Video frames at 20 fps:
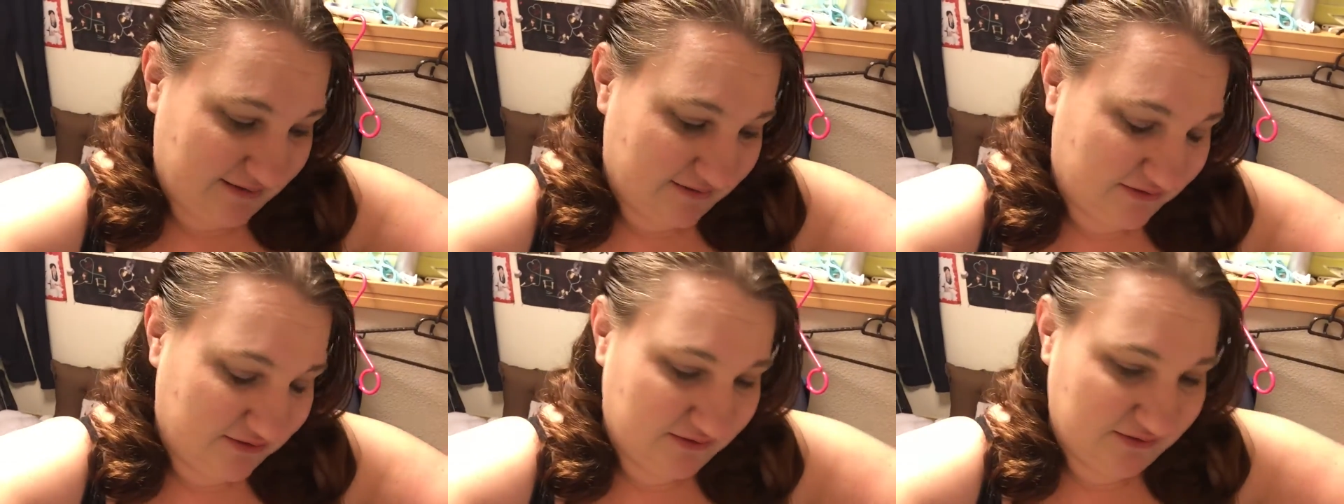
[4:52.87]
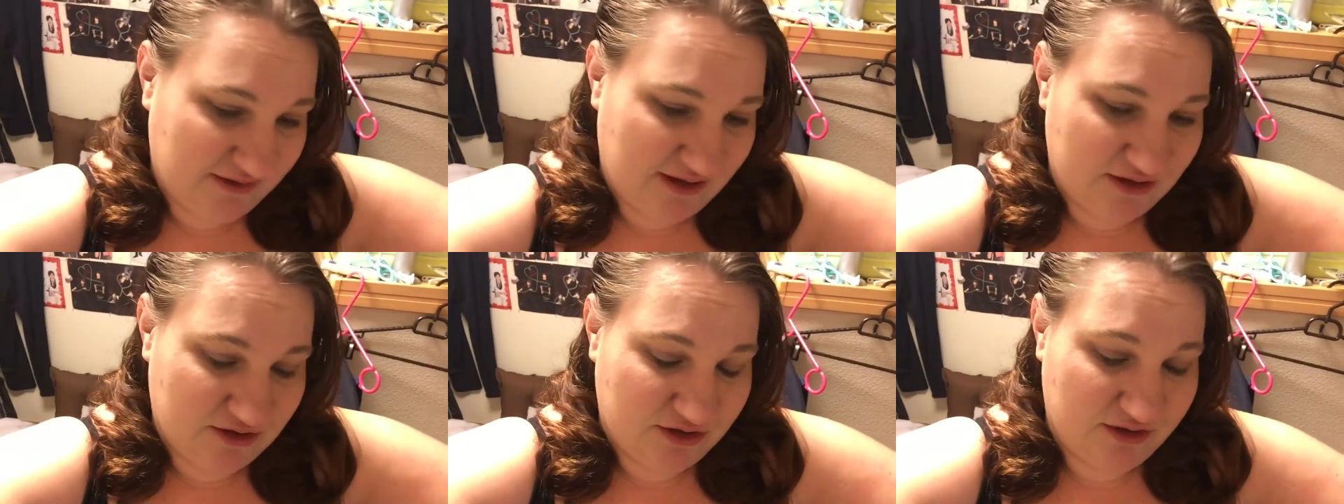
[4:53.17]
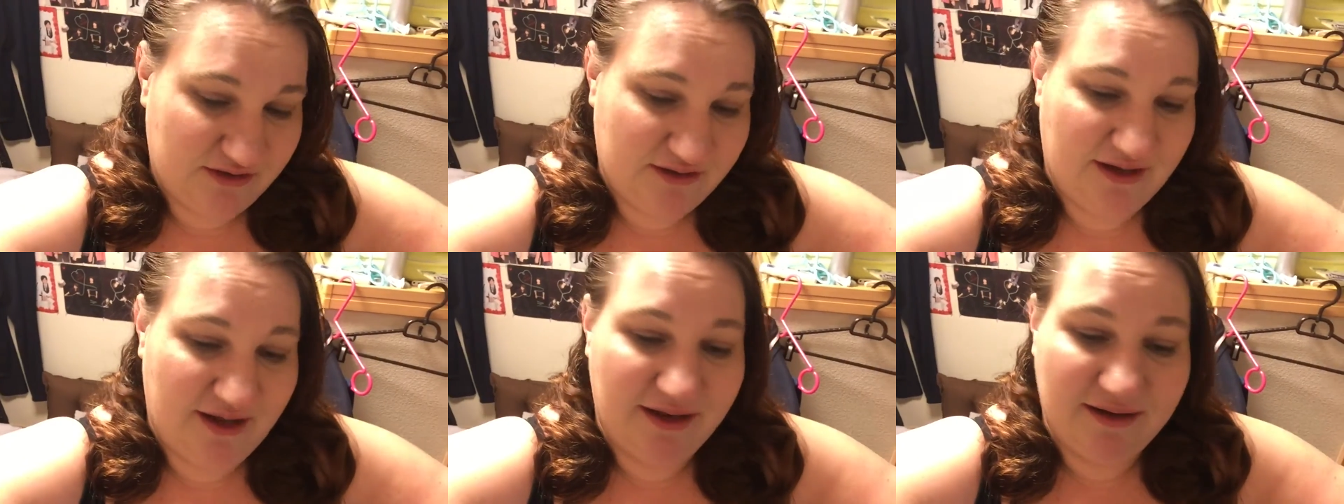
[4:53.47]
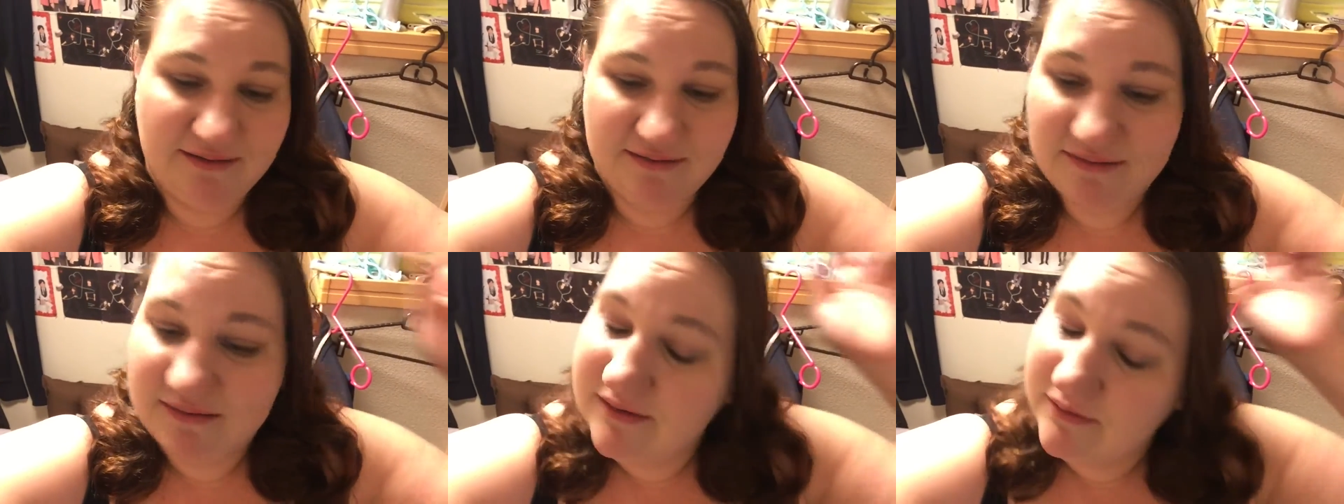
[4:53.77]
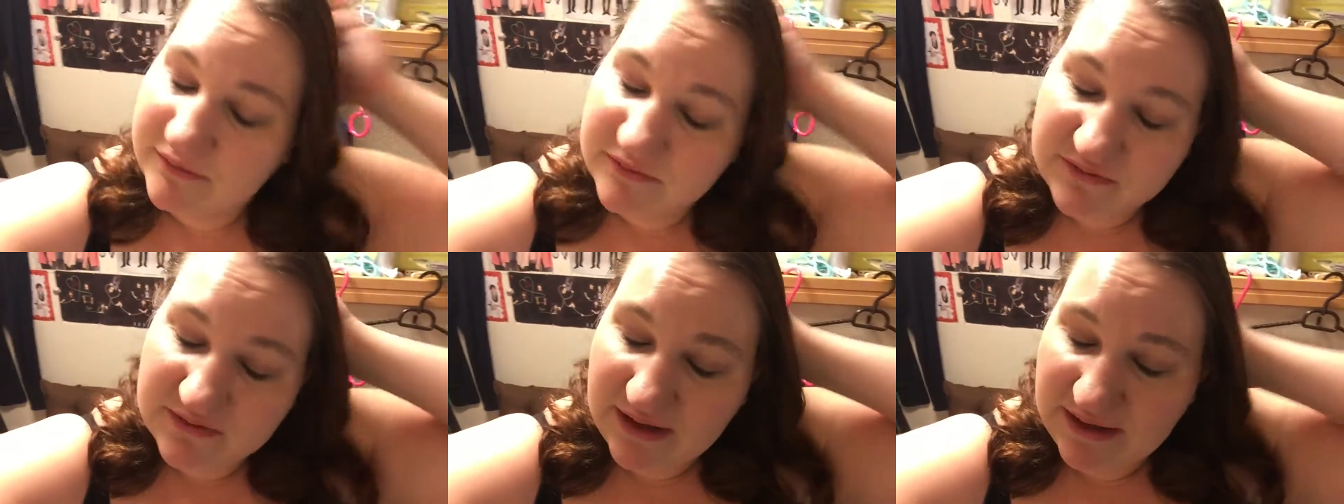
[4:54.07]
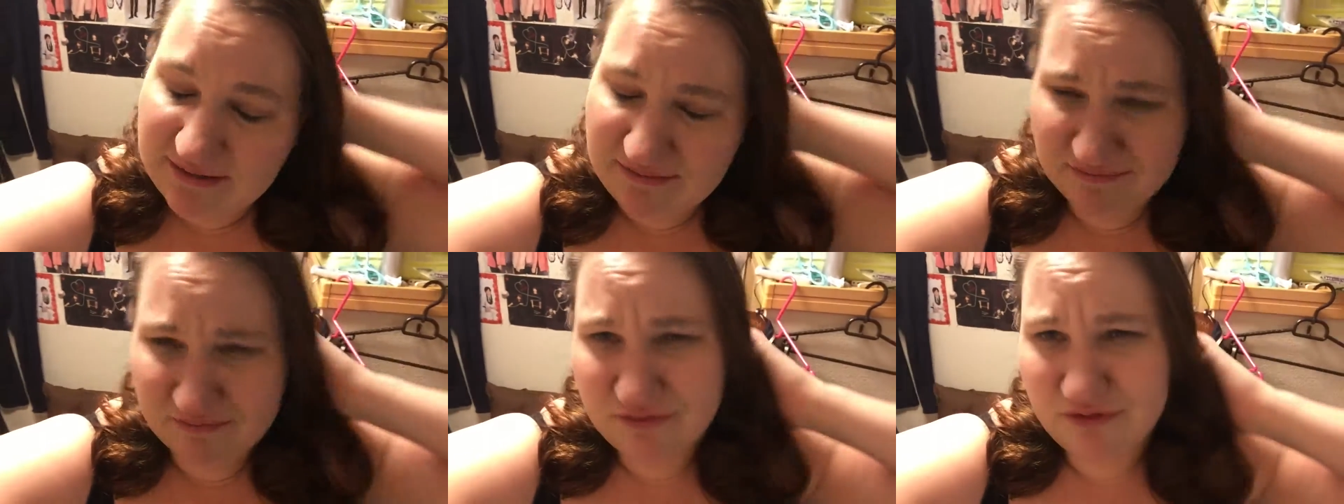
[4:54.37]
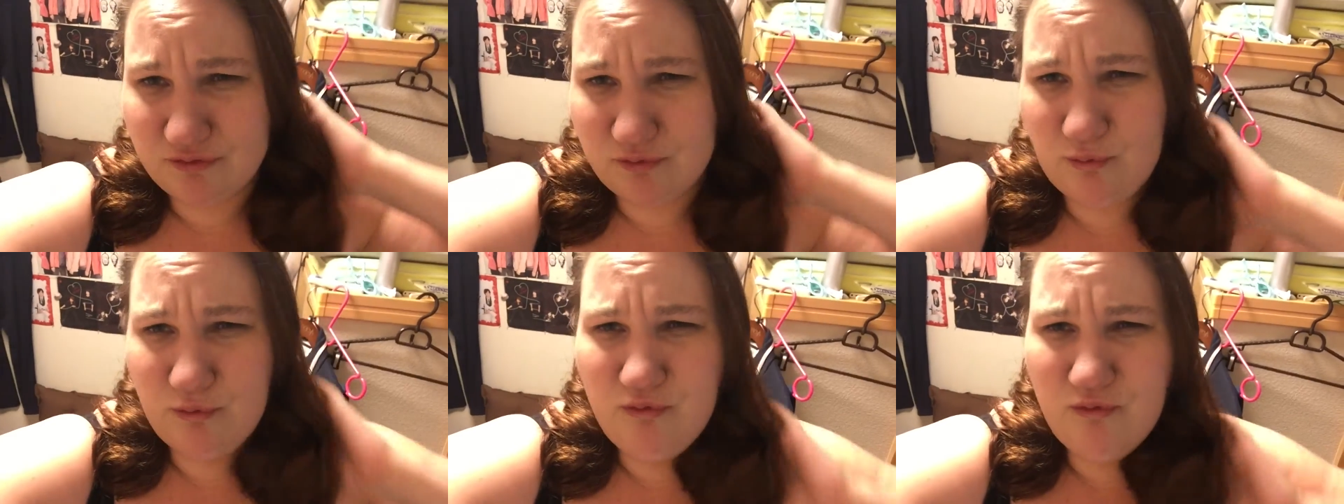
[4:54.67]
at Sioux Station and it was like
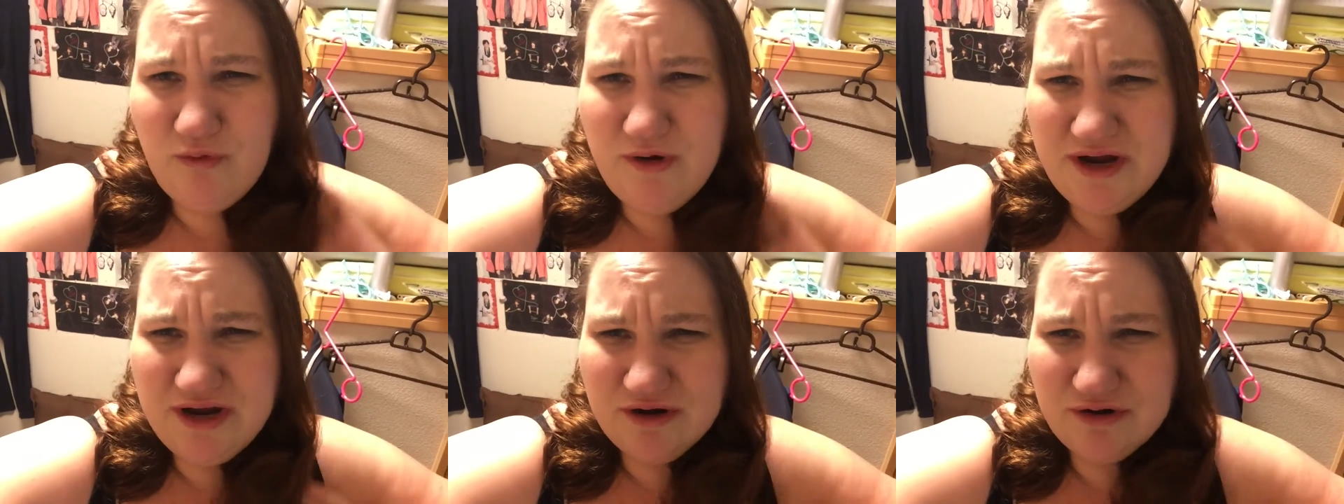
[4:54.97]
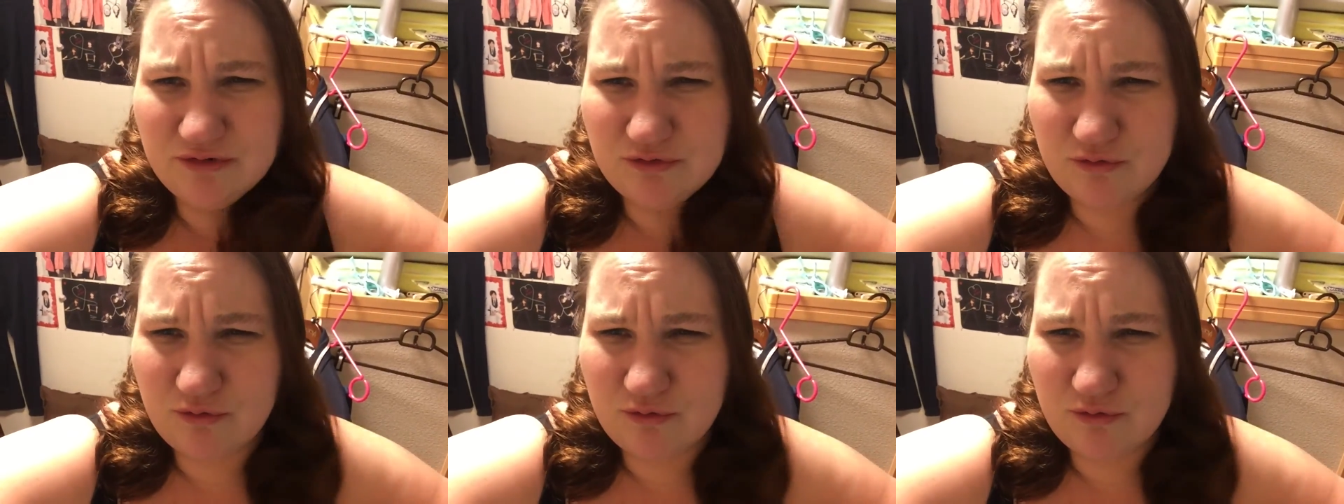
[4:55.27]
this weird,